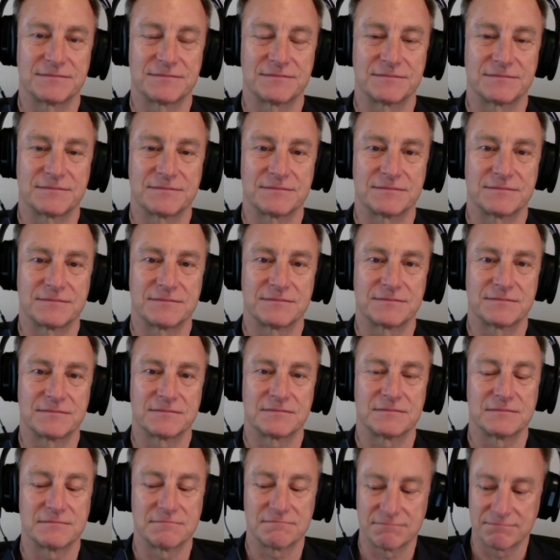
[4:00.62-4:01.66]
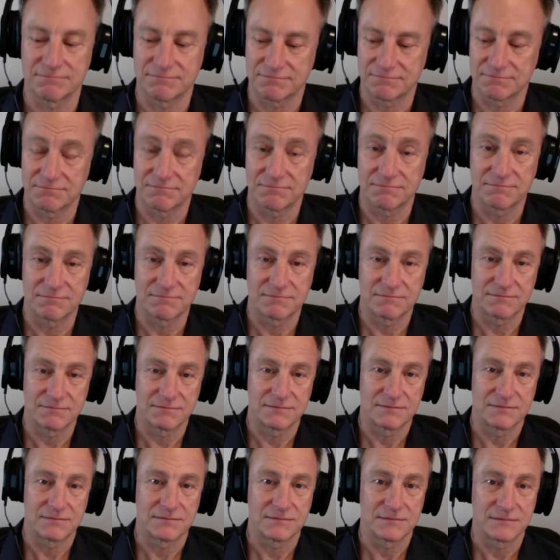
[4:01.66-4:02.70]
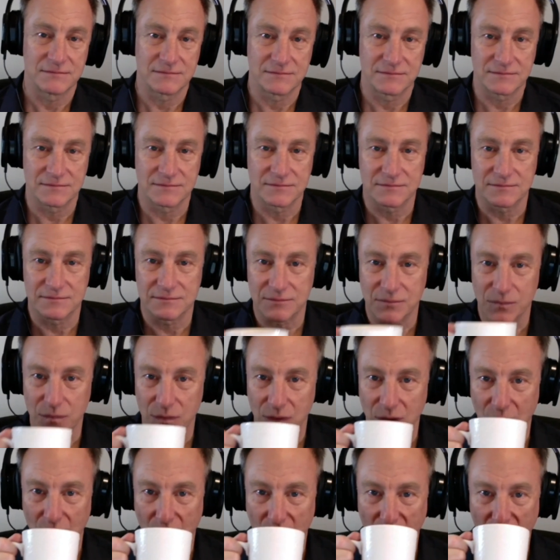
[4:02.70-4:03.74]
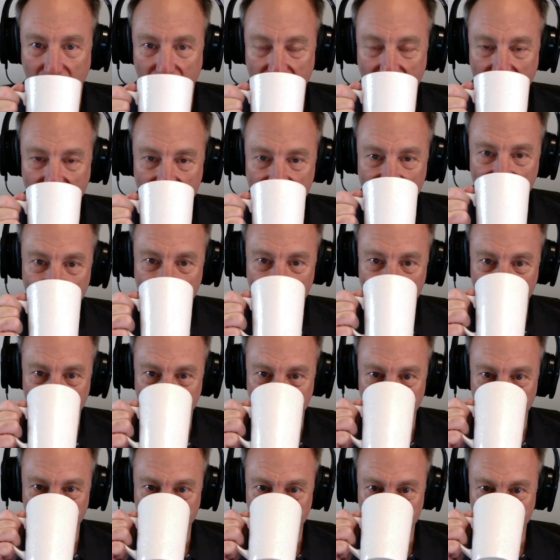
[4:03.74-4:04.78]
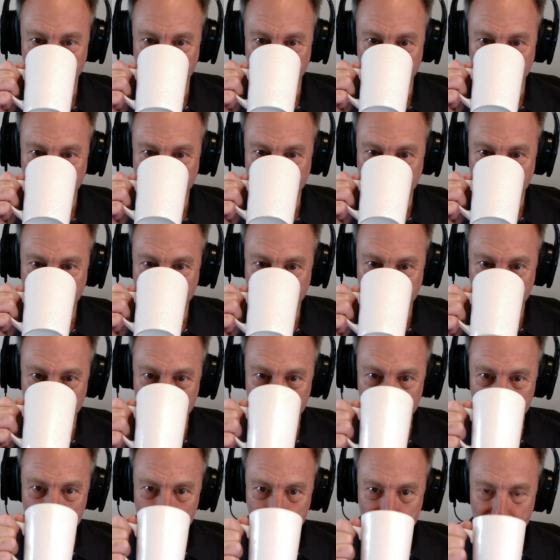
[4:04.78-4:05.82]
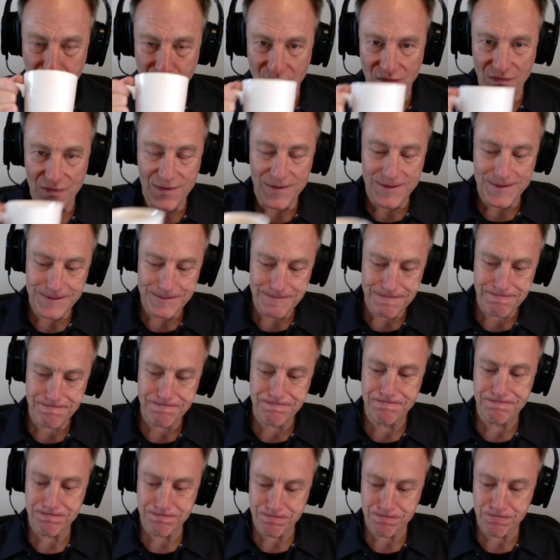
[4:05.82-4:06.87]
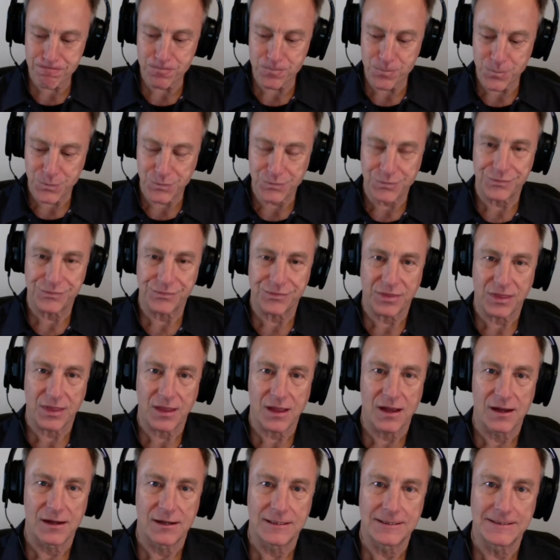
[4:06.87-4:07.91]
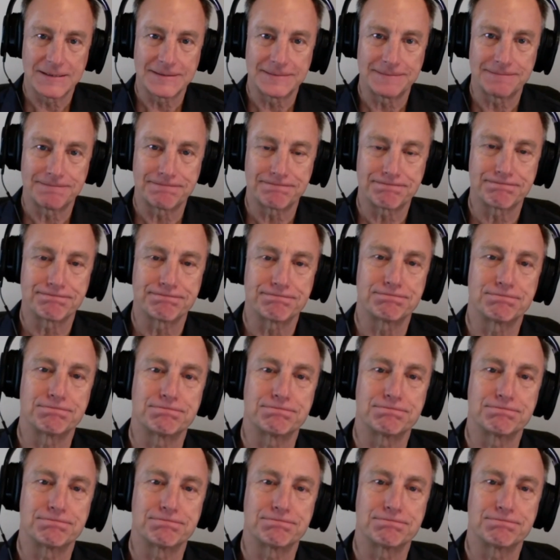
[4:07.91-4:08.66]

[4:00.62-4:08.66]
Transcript: This person isn't speaking.